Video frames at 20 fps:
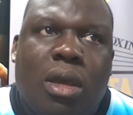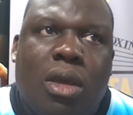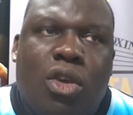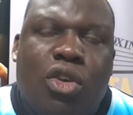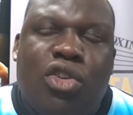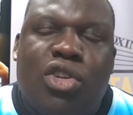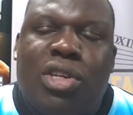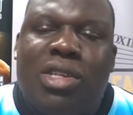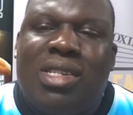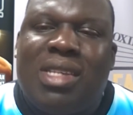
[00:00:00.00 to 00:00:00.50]

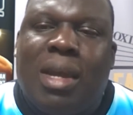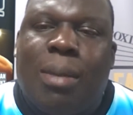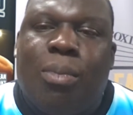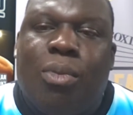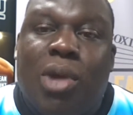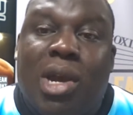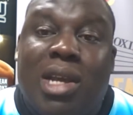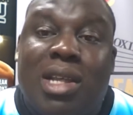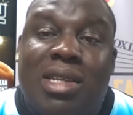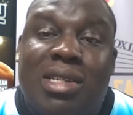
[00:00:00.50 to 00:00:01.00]
you should step
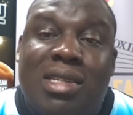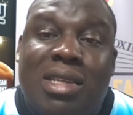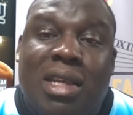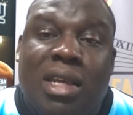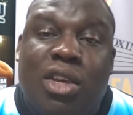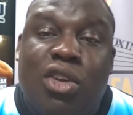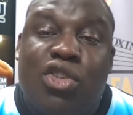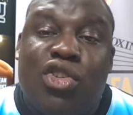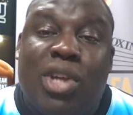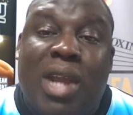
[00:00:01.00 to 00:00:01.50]

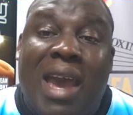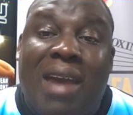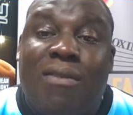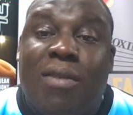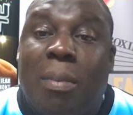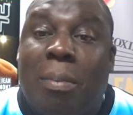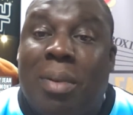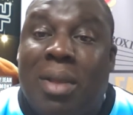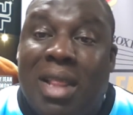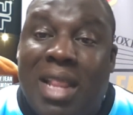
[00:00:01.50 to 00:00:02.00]
recklessly. You should have
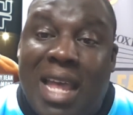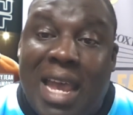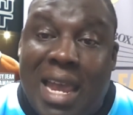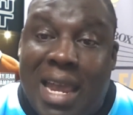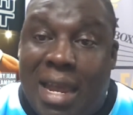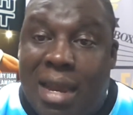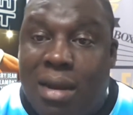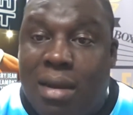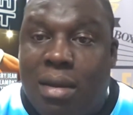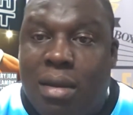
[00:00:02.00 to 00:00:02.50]
a
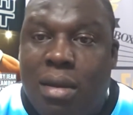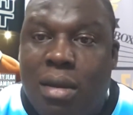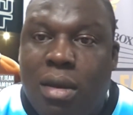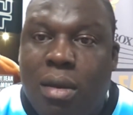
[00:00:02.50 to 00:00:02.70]
plan.